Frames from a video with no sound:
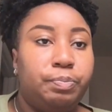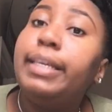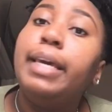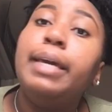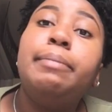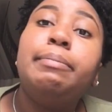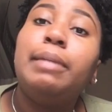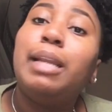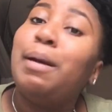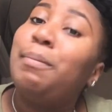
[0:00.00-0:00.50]

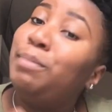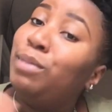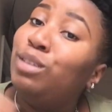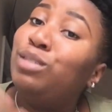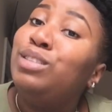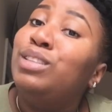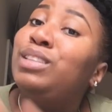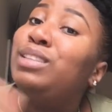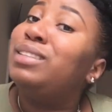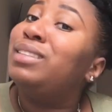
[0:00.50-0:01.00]
Tip
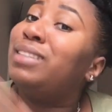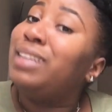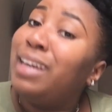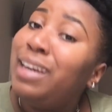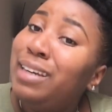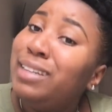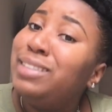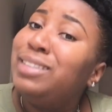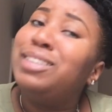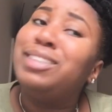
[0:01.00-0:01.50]
number
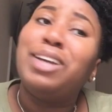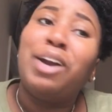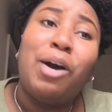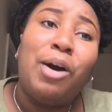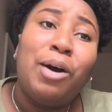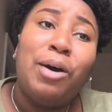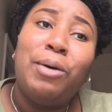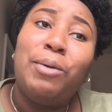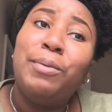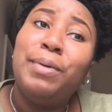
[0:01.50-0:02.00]
6,
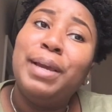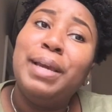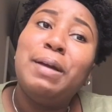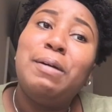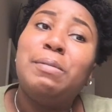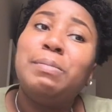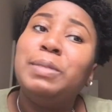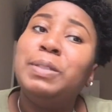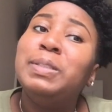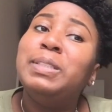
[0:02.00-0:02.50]
y'all, we
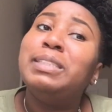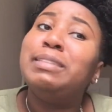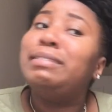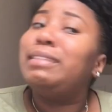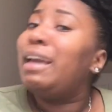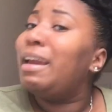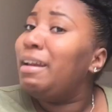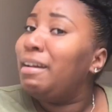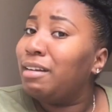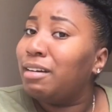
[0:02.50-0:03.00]
almost
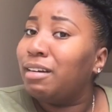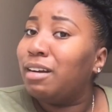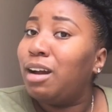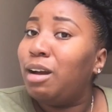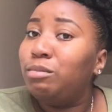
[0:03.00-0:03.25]
there.